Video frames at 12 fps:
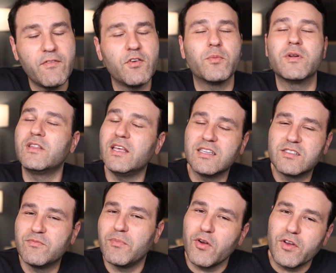Everyone
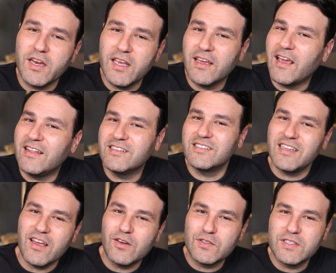thinks of marketing and
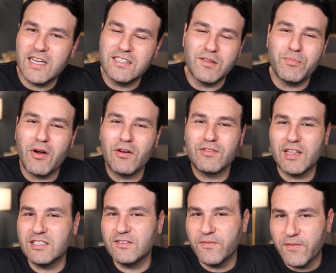sales as the part
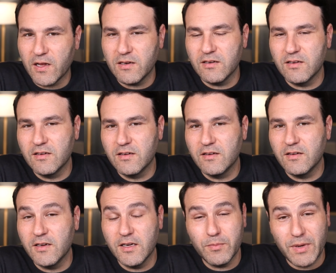that's fun.
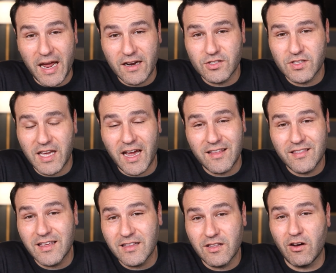But actually, I
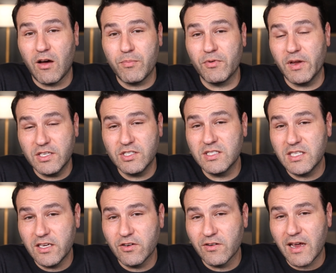think that
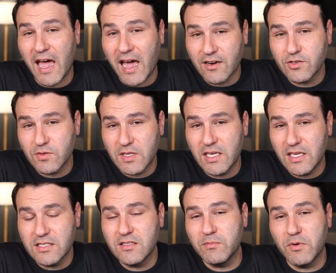operations here actually
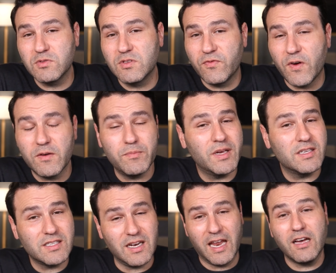is the most fun
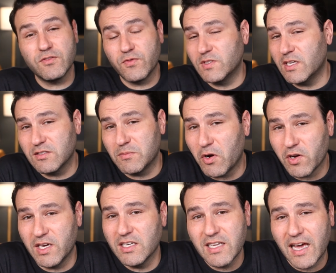because it allows for sales and
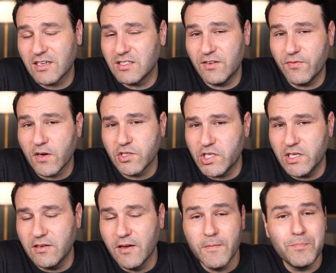marketing to actually
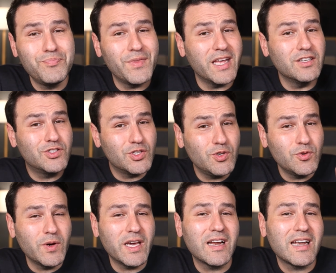function. And
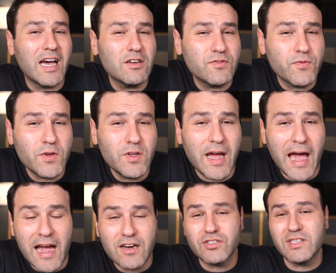two, it allows for you
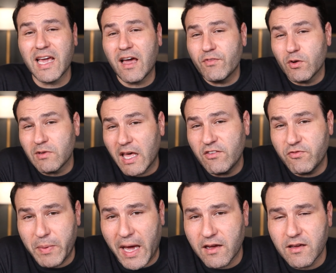to actually have your
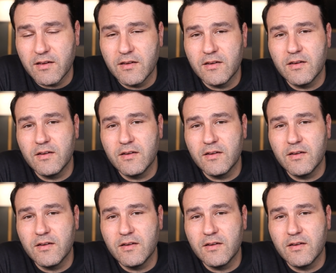life back.